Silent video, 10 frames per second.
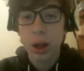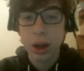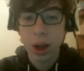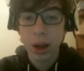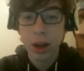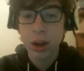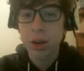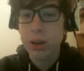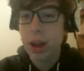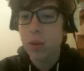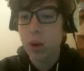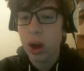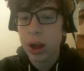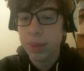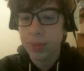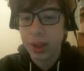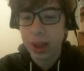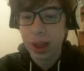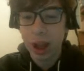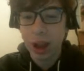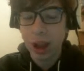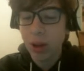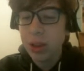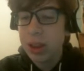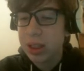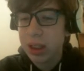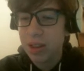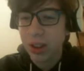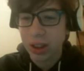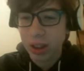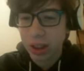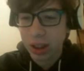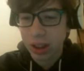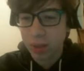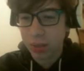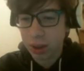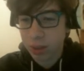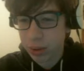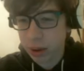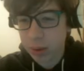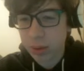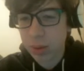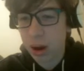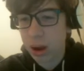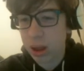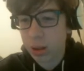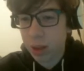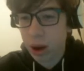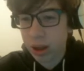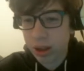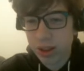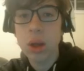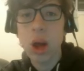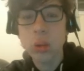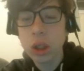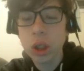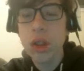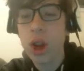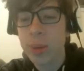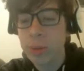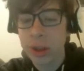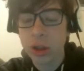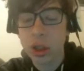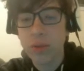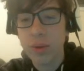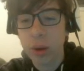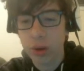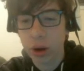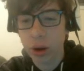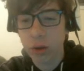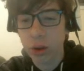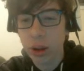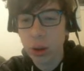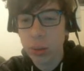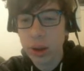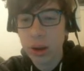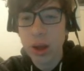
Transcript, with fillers: I can understand why. I will see Steve on this list. I'm, I'm pretty surprised. I'm just going to talk about Master Chief and Monster Hunter for a little bit.